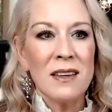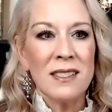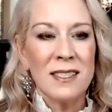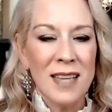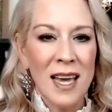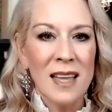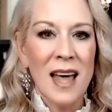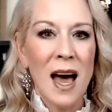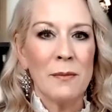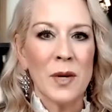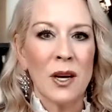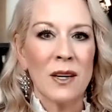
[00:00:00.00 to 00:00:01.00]
say that
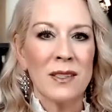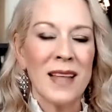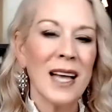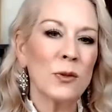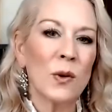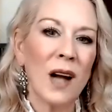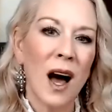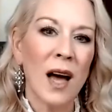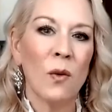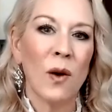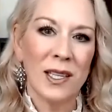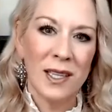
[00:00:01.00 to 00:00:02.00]
because that's what I
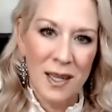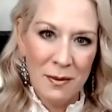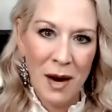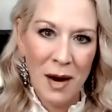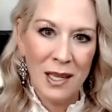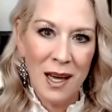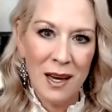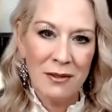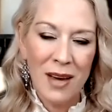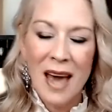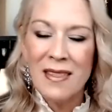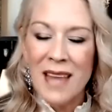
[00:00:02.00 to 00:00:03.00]
wanted in my life.
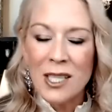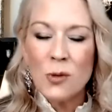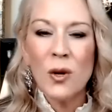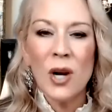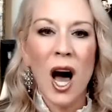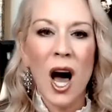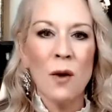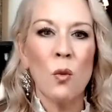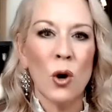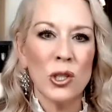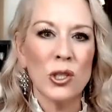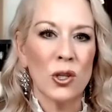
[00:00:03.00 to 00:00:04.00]
And that's what I
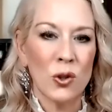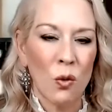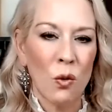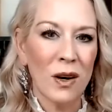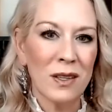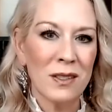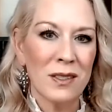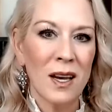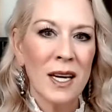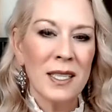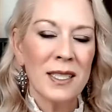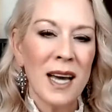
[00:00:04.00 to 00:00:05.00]
worked towards,
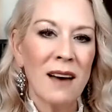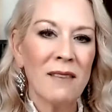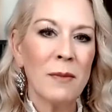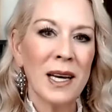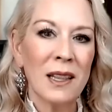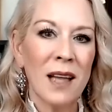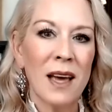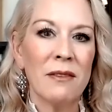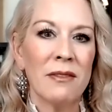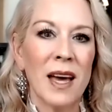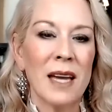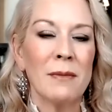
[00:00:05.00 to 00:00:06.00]
to have my life
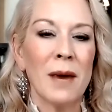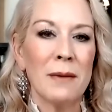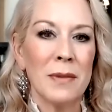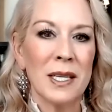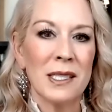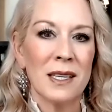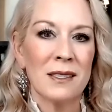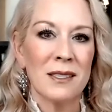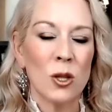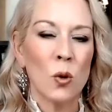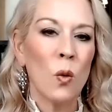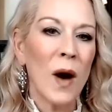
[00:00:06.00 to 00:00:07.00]
and my business
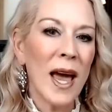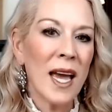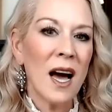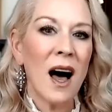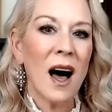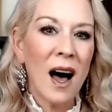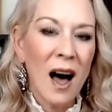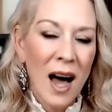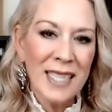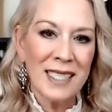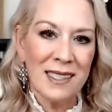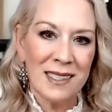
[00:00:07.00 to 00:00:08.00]
the way I
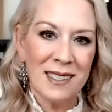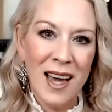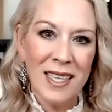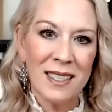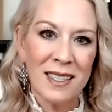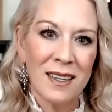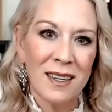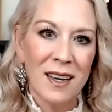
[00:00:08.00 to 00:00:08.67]
designed it.